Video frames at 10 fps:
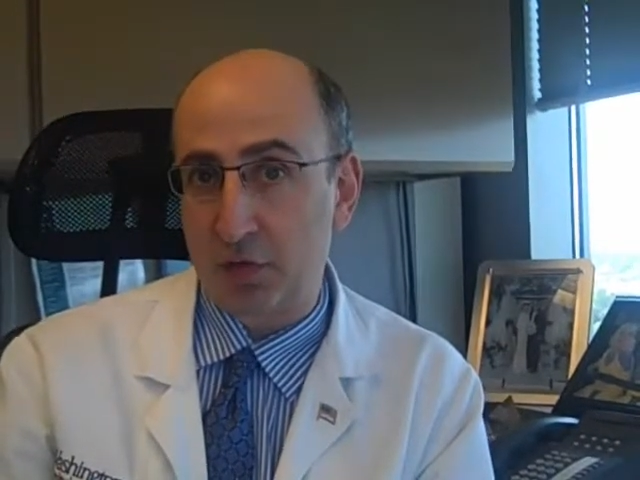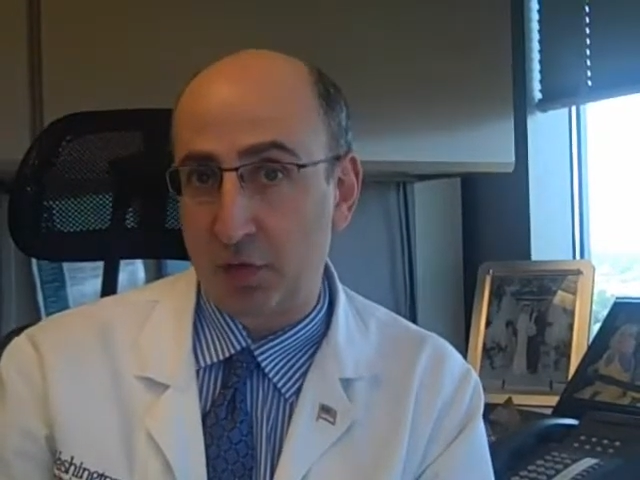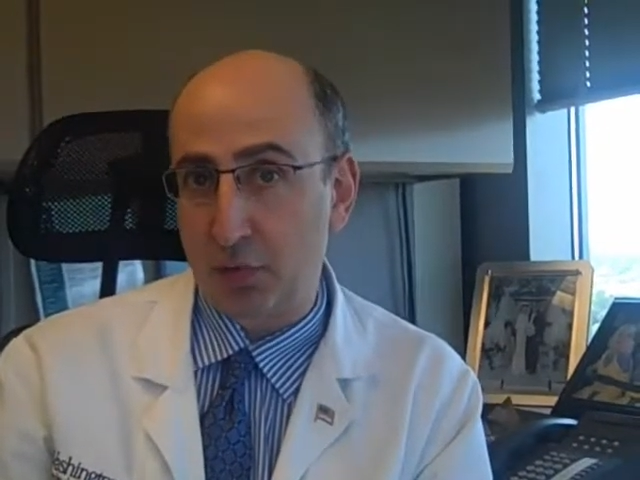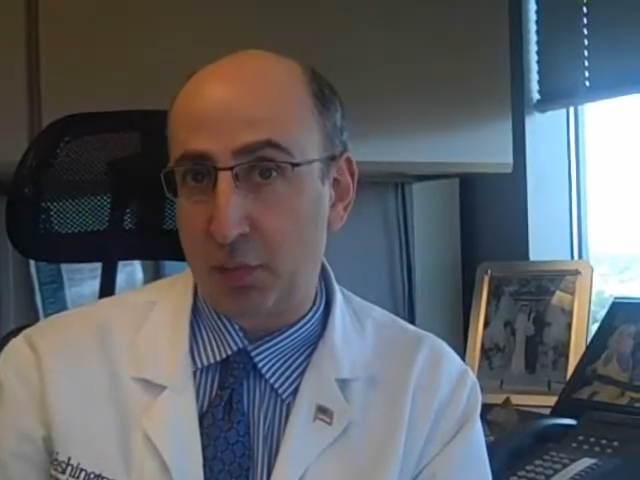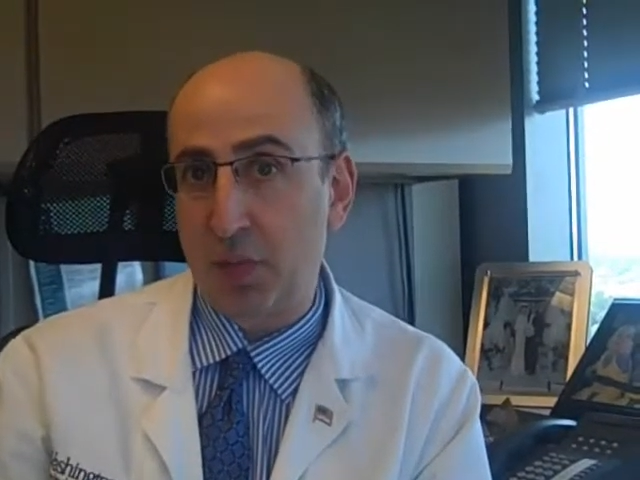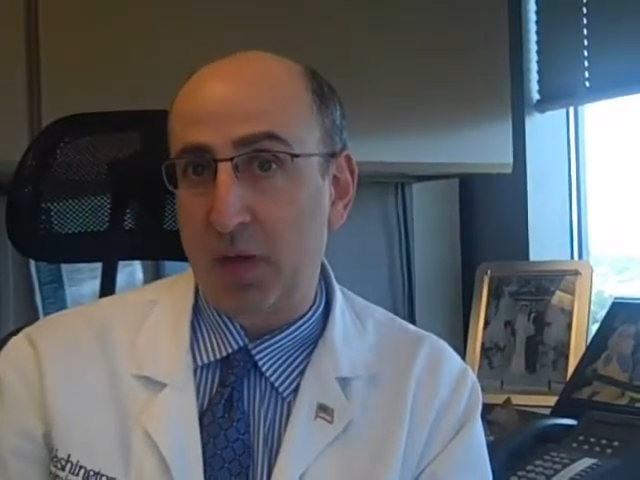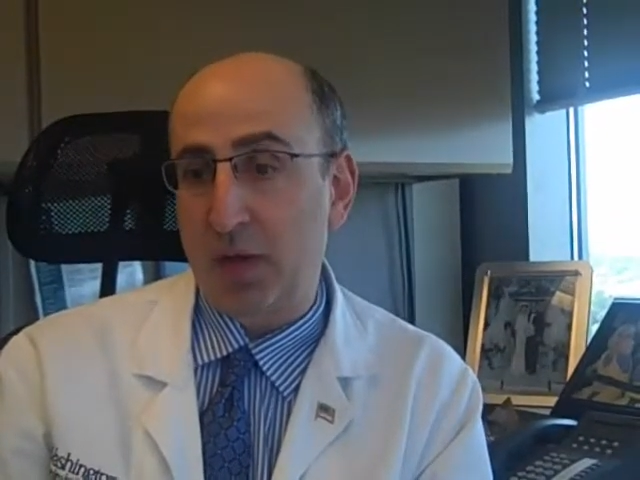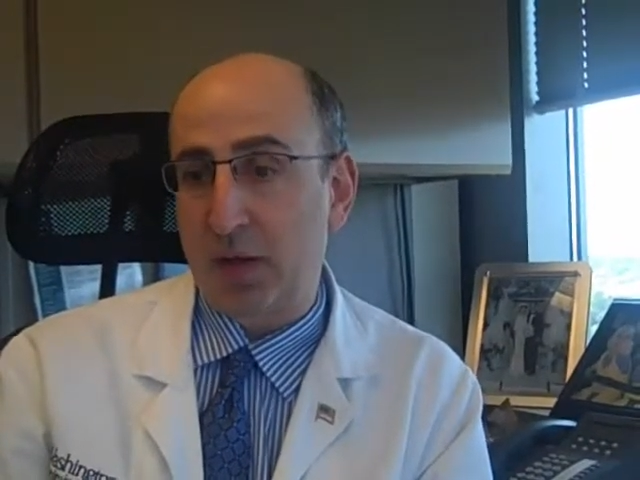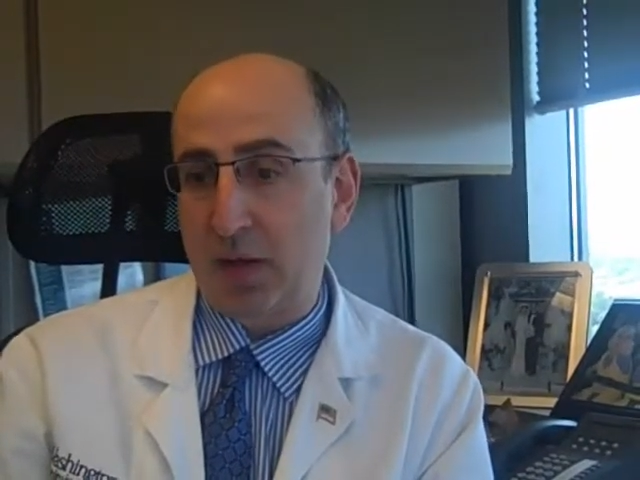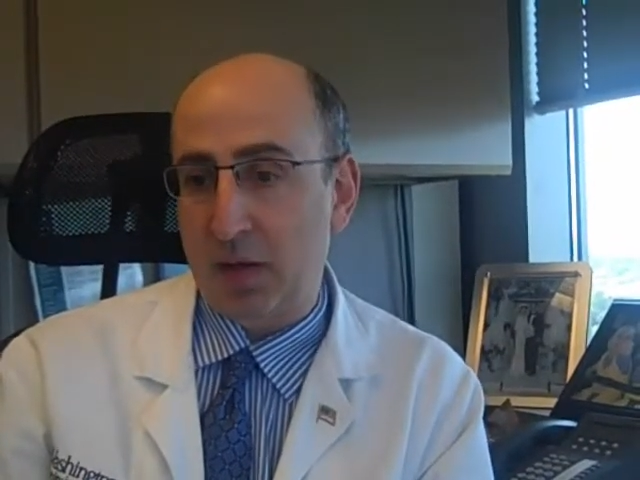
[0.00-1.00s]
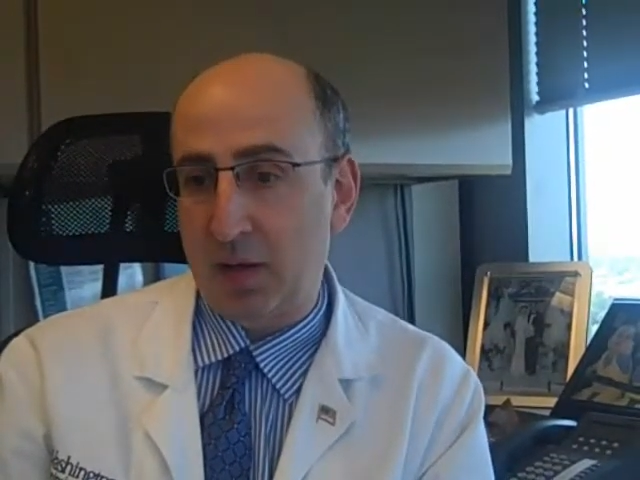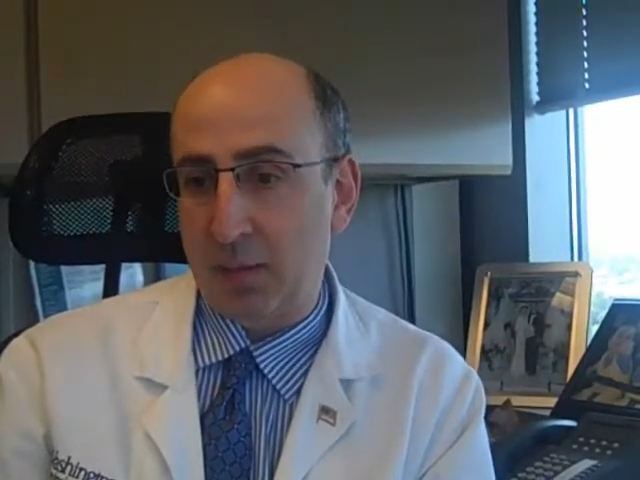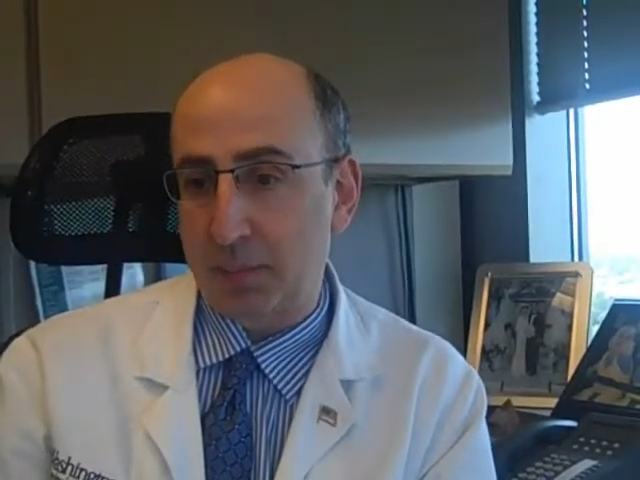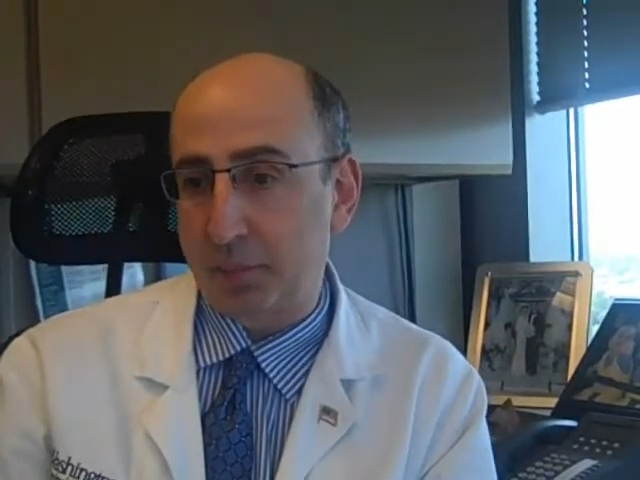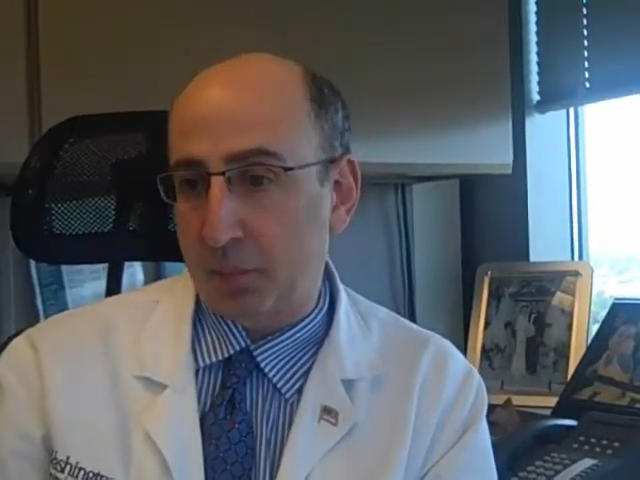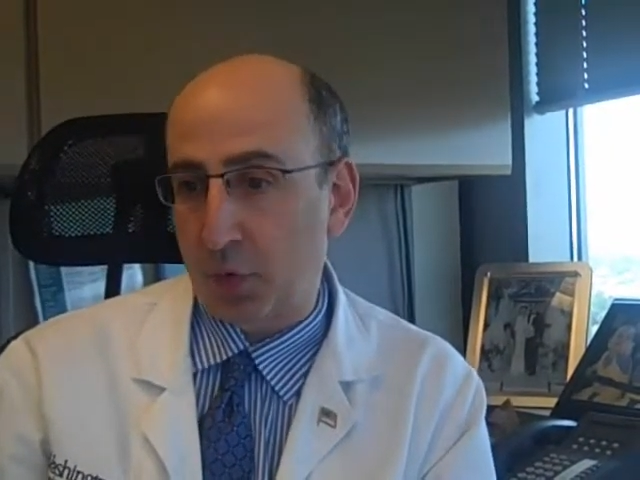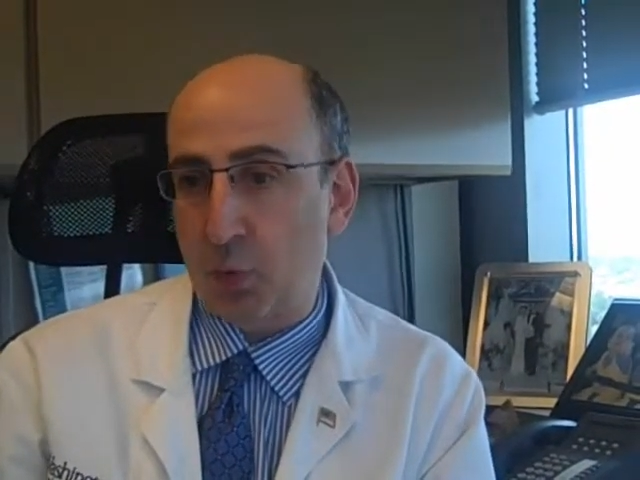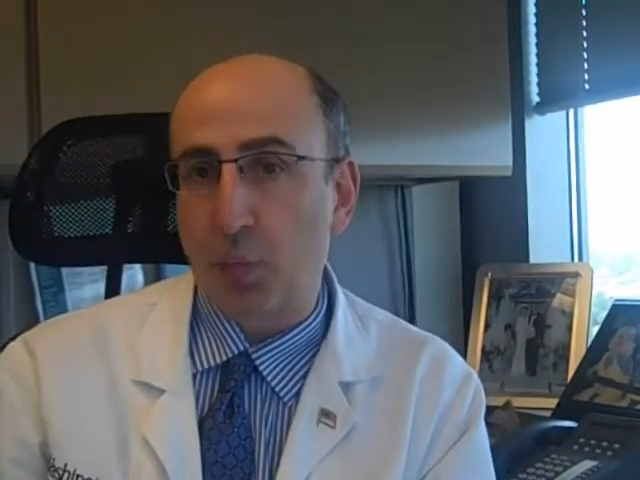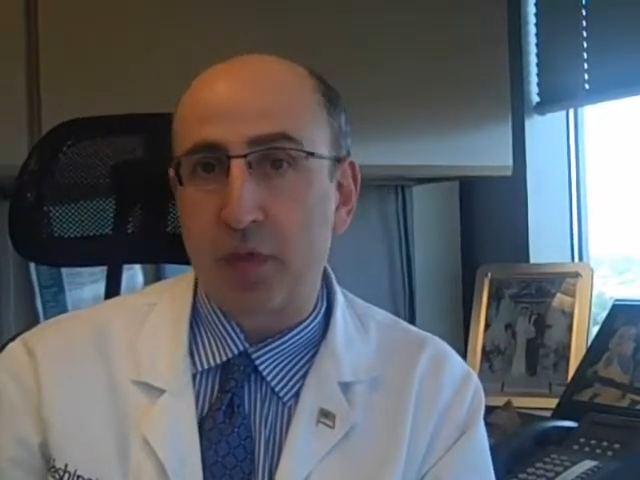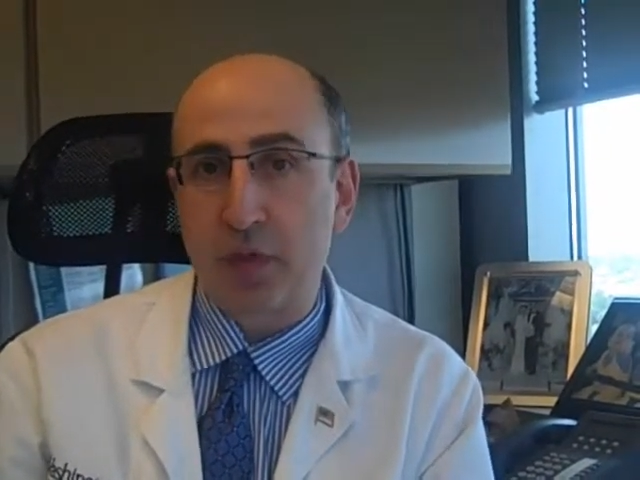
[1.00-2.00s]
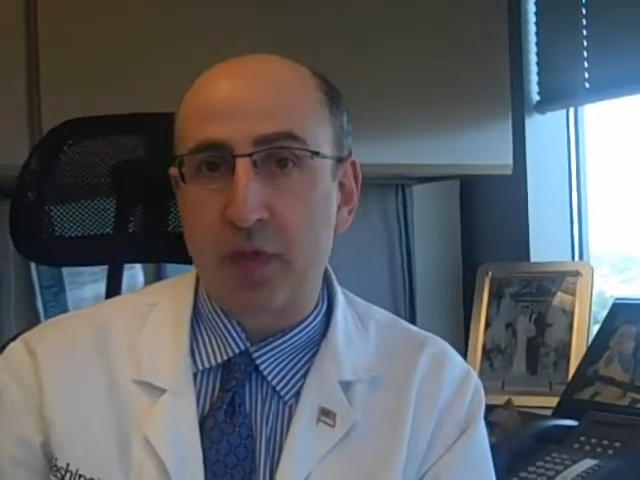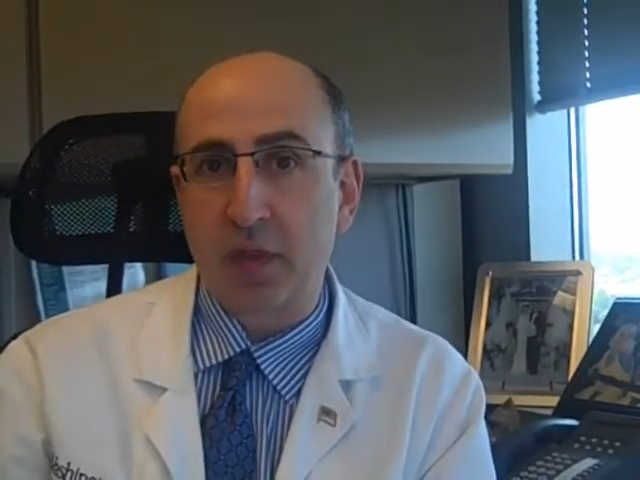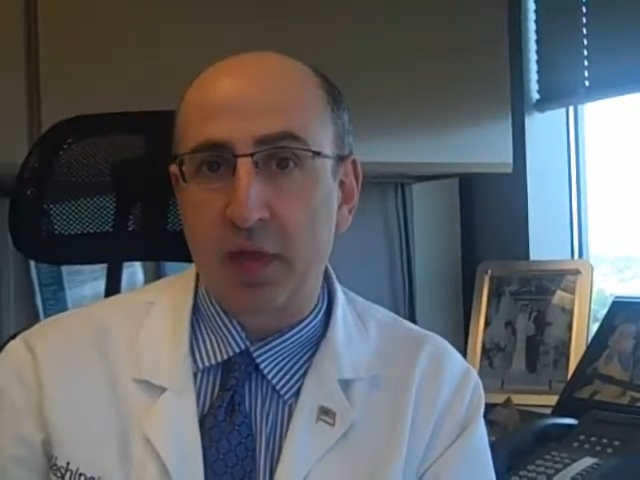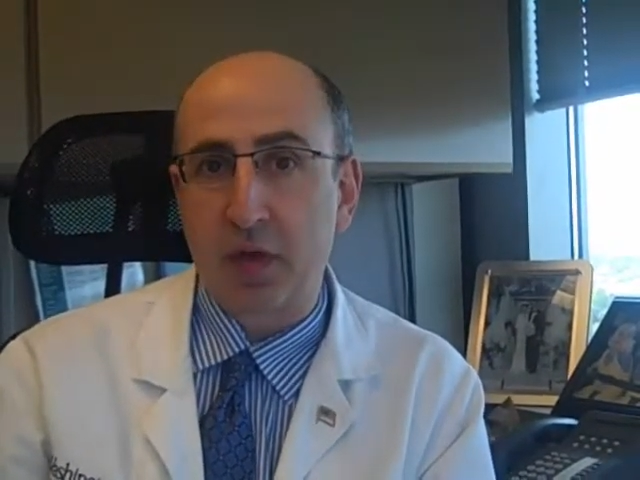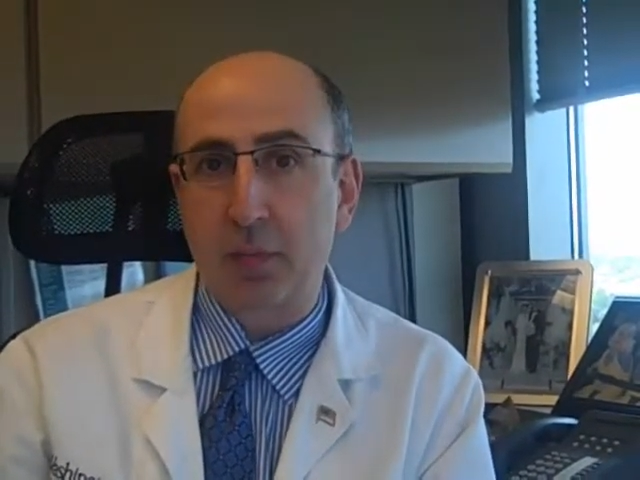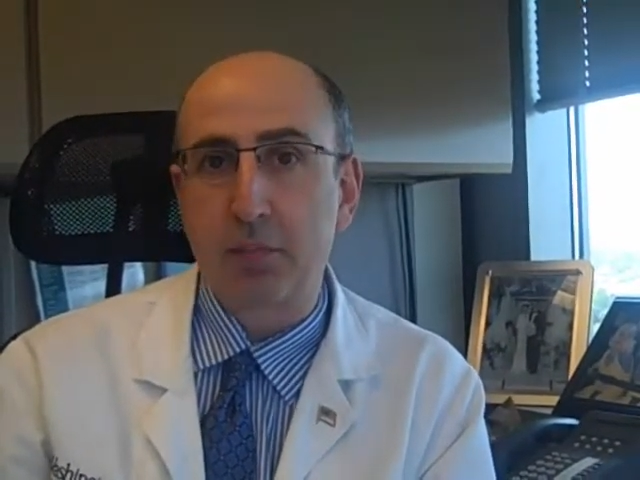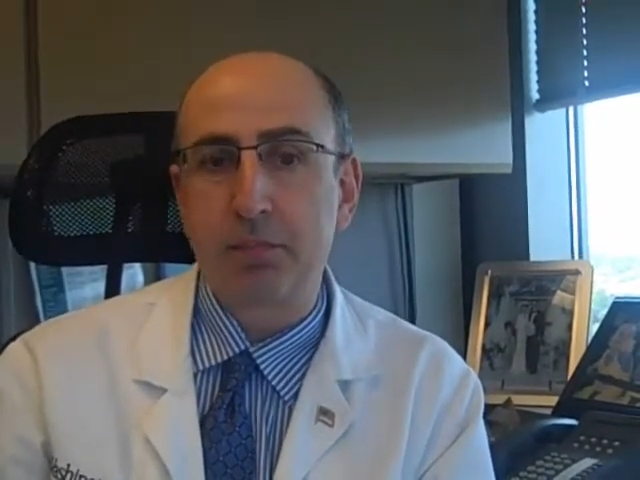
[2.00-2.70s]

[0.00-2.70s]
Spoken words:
to when their